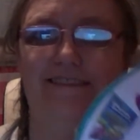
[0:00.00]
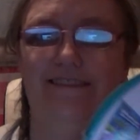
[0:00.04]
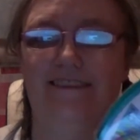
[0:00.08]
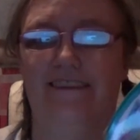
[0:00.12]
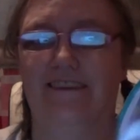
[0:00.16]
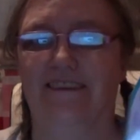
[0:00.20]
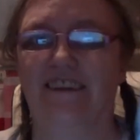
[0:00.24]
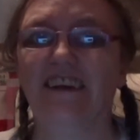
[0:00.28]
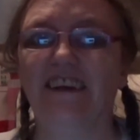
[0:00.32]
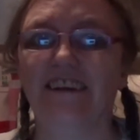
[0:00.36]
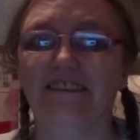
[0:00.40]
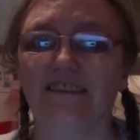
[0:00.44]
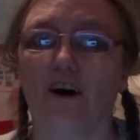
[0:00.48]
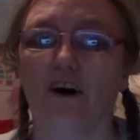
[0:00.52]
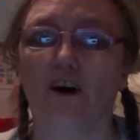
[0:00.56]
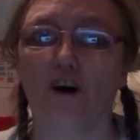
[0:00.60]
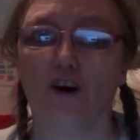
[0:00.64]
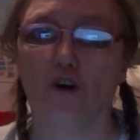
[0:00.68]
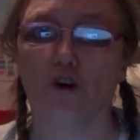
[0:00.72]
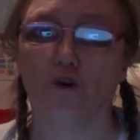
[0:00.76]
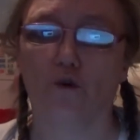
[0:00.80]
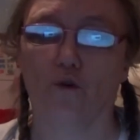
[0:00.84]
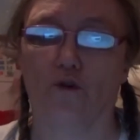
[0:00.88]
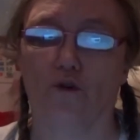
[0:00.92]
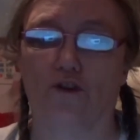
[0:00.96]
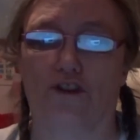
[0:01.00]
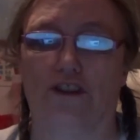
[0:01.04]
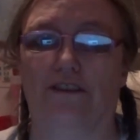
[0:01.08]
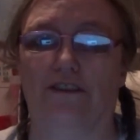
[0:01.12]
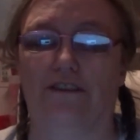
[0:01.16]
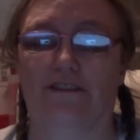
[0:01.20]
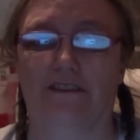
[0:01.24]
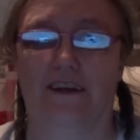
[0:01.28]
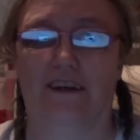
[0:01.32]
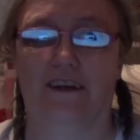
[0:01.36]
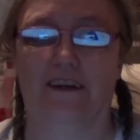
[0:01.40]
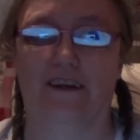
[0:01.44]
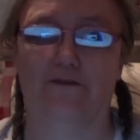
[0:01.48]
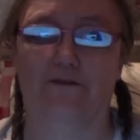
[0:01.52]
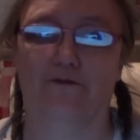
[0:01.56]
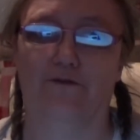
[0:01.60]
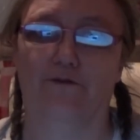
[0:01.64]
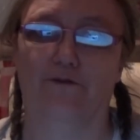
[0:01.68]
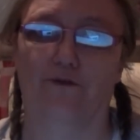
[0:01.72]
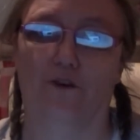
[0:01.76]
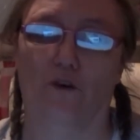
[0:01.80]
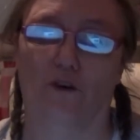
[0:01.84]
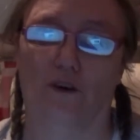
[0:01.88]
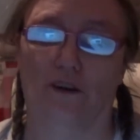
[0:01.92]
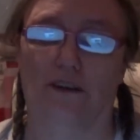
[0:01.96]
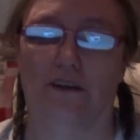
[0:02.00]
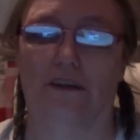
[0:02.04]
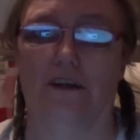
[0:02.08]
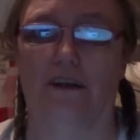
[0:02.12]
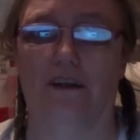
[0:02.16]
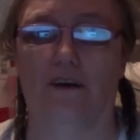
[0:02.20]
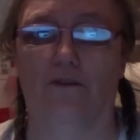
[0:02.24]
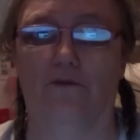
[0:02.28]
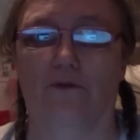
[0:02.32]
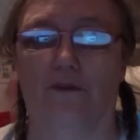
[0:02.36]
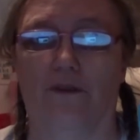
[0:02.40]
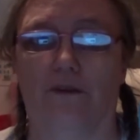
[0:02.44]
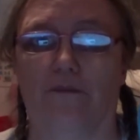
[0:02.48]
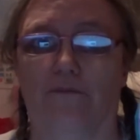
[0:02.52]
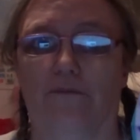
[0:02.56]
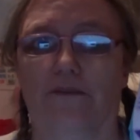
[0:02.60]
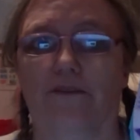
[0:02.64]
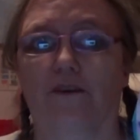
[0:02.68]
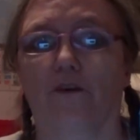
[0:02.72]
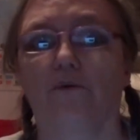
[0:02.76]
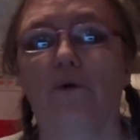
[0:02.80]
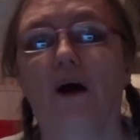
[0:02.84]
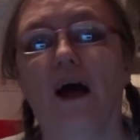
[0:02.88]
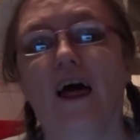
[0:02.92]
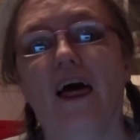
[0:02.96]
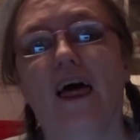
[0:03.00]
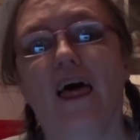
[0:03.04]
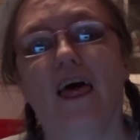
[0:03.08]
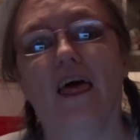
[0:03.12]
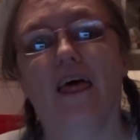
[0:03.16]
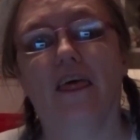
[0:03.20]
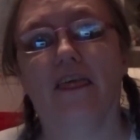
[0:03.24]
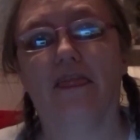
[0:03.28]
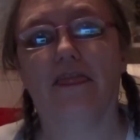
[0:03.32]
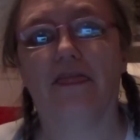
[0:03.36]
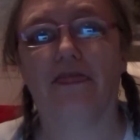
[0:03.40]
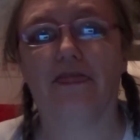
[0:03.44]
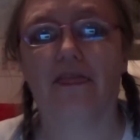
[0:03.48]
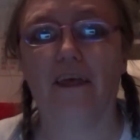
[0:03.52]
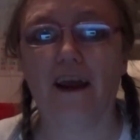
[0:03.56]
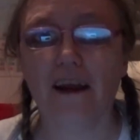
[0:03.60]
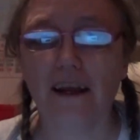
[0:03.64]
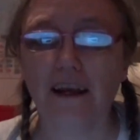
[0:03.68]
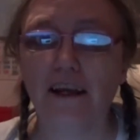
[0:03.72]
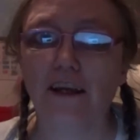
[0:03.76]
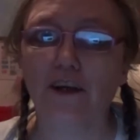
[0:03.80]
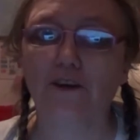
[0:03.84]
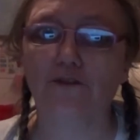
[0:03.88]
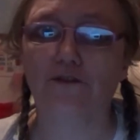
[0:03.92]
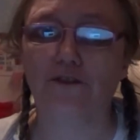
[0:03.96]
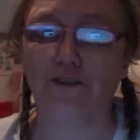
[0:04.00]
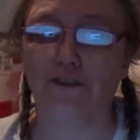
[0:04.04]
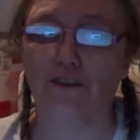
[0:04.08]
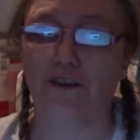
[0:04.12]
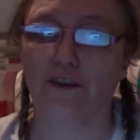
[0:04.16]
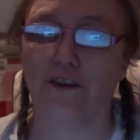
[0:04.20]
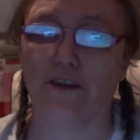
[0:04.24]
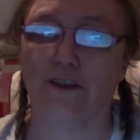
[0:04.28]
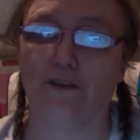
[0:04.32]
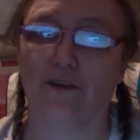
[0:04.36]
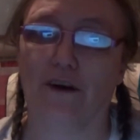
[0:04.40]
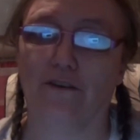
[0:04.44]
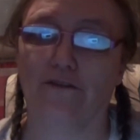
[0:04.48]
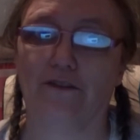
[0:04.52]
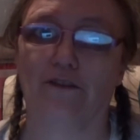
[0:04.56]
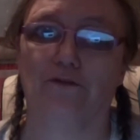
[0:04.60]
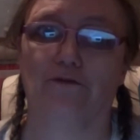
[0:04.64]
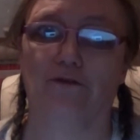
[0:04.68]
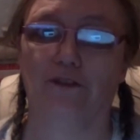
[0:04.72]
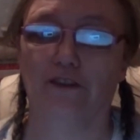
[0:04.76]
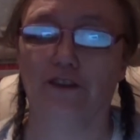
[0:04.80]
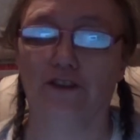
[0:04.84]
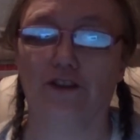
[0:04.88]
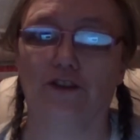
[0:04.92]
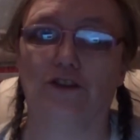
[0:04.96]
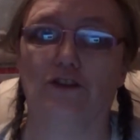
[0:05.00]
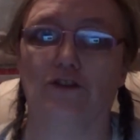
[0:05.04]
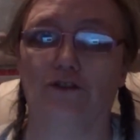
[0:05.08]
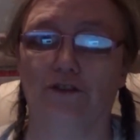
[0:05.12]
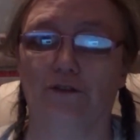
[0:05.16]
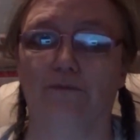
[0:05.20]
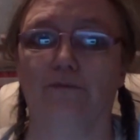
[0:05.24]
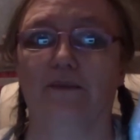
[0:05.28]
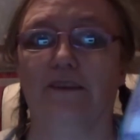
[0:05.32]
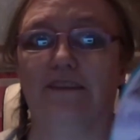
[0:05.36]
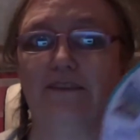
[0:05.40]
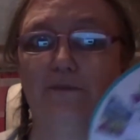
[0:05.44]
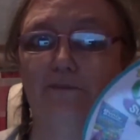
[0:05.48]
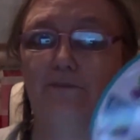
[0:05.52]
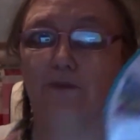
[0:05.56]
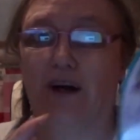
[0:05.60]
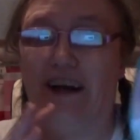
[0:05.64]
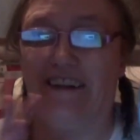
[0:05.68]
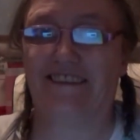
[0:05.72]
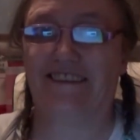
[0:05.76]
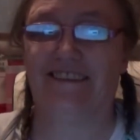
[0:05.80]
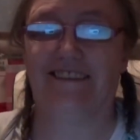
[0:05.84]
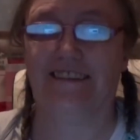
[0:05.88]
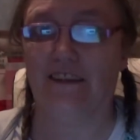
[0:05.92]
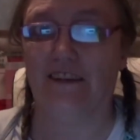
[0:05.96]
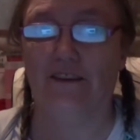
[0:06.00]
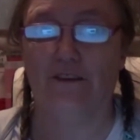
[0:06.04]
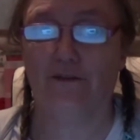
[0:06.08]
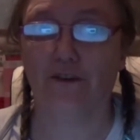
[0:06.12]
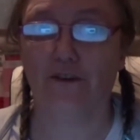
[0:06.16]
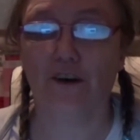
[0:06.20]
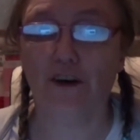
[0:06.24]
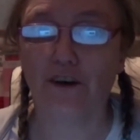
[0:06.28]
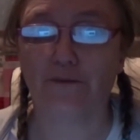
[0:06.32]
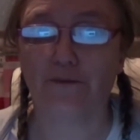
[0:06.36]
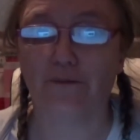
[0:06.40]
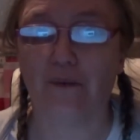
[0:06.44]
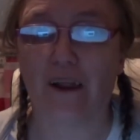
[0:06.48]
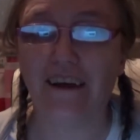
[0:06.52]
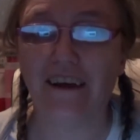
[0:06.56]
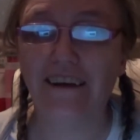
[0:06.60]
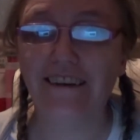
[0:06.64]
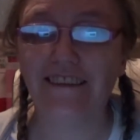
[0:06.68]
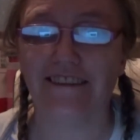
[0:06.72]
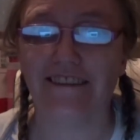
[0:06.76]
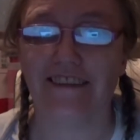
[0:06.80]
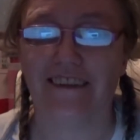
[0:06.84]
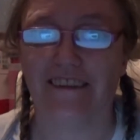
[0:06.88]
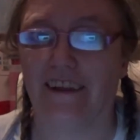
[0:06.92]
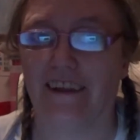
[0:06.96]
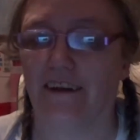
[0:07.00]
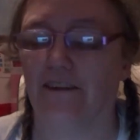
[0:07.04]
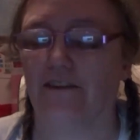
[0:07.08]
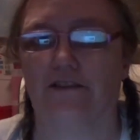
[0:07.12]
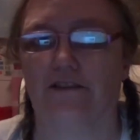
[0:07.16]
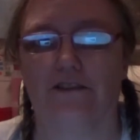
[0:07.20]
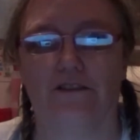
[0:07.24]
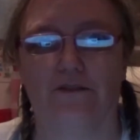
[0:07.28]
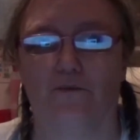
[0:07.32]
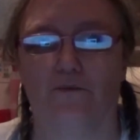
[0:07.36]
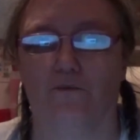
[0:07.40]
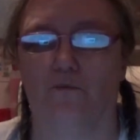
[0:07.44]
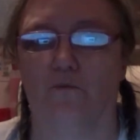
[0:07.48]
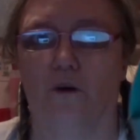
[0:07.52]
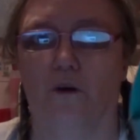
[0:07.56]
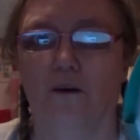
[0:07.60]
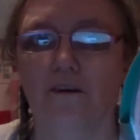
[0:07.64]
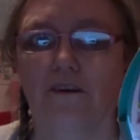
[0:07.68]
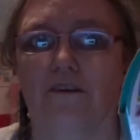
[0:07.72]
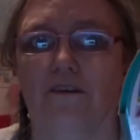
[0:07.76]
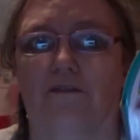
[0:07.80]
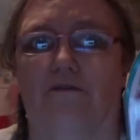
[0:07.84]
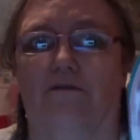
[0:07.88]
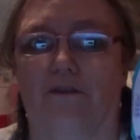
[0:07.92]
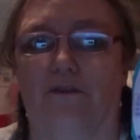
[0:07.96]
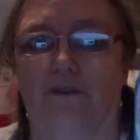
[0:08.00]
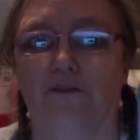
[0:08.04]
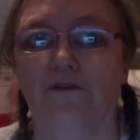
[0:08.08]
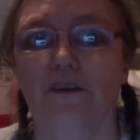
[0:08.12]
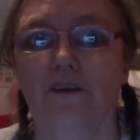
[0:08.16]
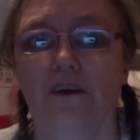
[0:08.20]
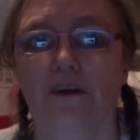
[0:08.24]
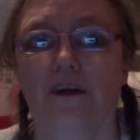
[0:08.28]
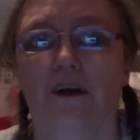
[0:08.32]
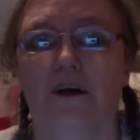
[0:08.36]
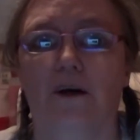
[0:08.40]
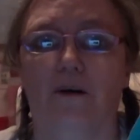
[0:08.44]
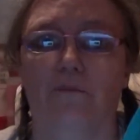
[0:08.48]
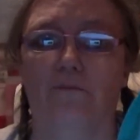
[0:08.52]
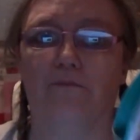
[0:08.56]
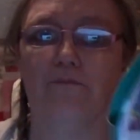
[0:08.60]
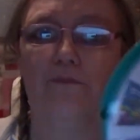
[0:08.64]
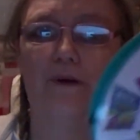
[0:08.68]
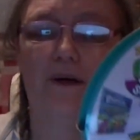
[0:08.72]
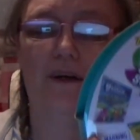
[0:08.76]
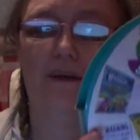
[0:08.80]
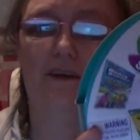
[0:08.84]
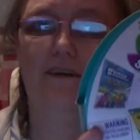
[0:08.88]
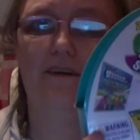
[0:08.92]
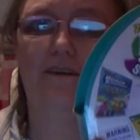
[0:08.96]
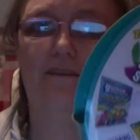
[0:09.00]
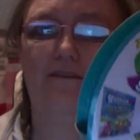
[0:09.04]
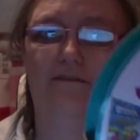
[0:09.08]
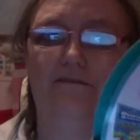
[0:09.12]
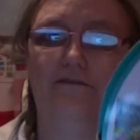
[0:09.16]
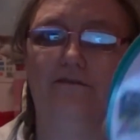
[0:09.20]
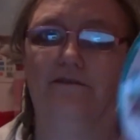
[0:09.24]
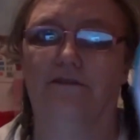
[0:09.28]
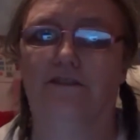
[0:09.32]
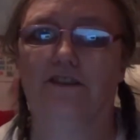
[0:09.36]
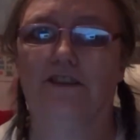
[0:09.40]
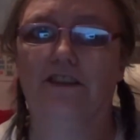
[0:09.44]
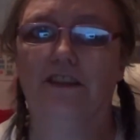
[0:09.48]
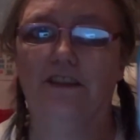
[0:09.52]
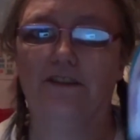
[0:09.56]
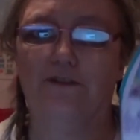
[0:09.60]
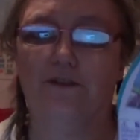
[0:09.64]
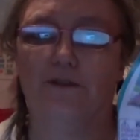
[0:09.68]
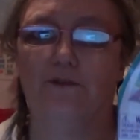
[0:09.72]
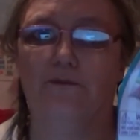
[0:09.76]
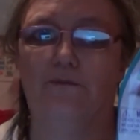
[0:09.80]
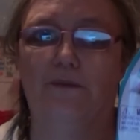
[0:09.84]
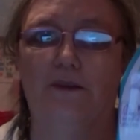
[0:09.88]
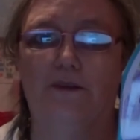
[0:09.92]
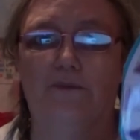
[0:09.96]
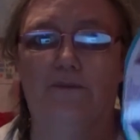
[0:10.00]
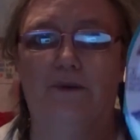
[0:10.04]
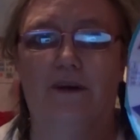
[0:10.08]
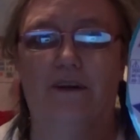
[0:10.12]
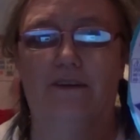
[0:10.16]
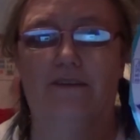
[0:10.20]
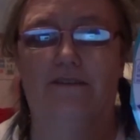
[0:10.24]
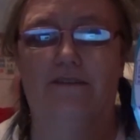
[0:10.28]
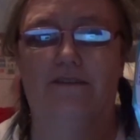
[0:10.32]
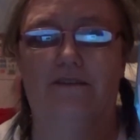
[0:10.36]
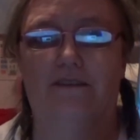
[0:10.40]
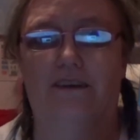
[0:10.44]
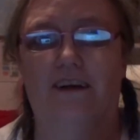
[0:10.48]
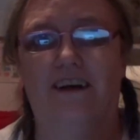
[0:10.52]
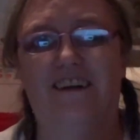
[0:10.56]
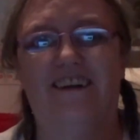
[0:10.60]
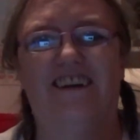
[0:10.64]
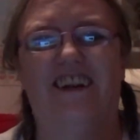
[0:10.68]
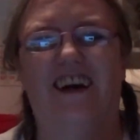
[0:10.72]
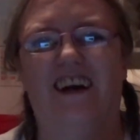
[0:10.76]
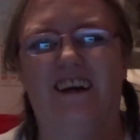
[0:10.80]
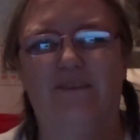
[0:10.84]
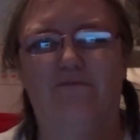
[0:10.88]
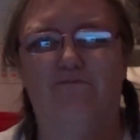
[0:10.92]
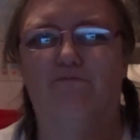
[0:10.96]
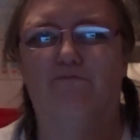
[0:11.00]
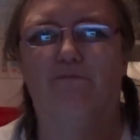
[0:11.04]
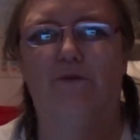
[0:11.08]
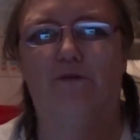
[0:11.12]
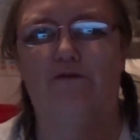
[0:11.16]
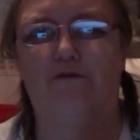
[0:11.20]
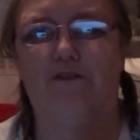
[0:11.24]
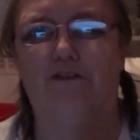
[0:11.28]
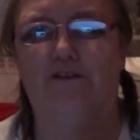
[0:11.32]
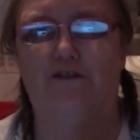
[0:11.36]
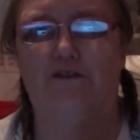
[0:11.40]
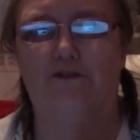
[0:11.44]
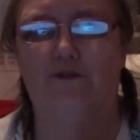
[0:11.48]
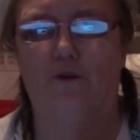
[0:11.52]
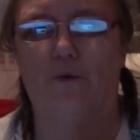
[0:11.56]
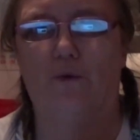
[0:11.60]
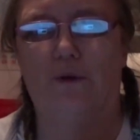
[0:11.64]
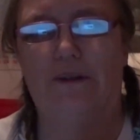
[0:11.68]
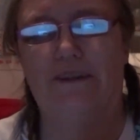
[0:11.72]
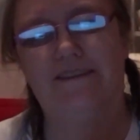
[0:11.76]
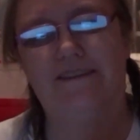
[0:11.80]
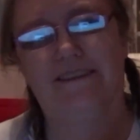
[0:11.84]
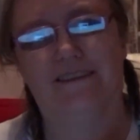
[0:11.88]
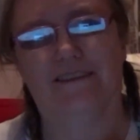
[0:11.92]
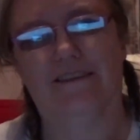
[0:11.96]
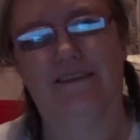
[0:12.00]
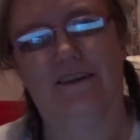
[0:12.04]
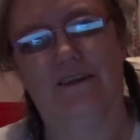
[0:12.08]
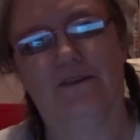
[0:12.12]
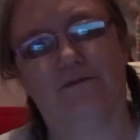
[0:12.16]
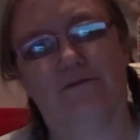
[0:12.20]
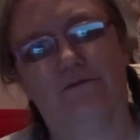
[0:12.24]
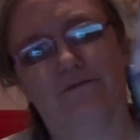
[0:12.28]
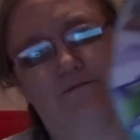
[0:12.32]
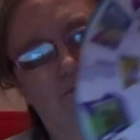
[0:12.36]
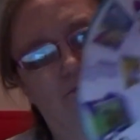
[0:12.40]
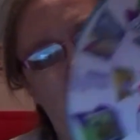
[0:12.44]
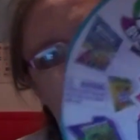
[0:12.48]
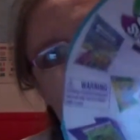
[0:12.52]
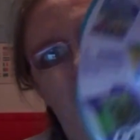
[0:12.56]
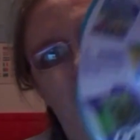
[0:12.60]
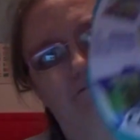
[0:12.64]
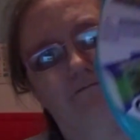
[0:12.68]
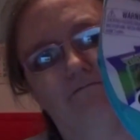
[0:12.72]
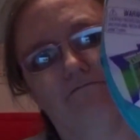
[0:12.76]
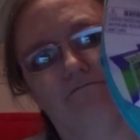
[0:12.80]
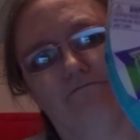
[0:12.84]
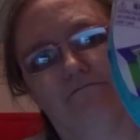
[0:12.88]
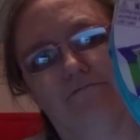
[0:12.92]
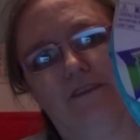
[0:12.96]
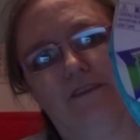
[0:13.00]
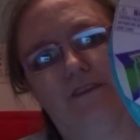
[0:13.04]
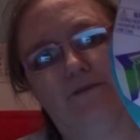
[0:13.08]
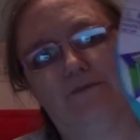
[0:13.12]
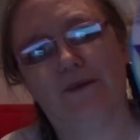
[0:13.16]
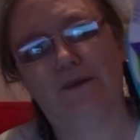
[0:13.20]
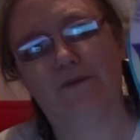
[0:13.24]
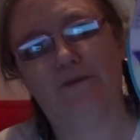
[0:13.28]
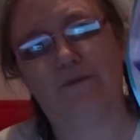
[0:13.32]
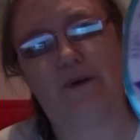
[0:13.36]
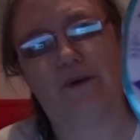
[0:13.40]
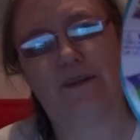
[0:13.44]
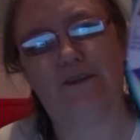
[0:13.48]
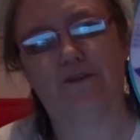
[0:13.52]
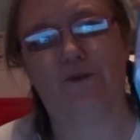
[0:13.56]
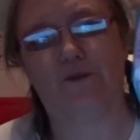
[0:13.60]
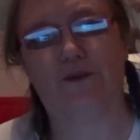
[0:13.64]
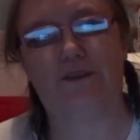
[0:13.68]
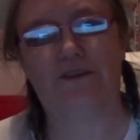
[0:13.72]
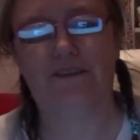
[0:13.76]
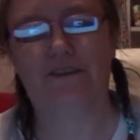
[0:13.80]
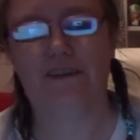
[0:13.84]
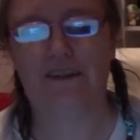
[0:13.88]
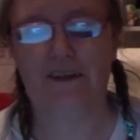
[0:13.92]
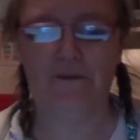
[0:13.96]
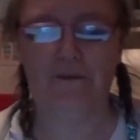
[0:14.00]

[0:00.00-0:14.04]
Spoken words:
These are gorgeous and I've fallen in love with them. So thank you to Nerdy Crafter for introducing me to brands in the first place. They're just wonderful. But she's doing the mini brands and I prefer the toys. So it's me with my toys.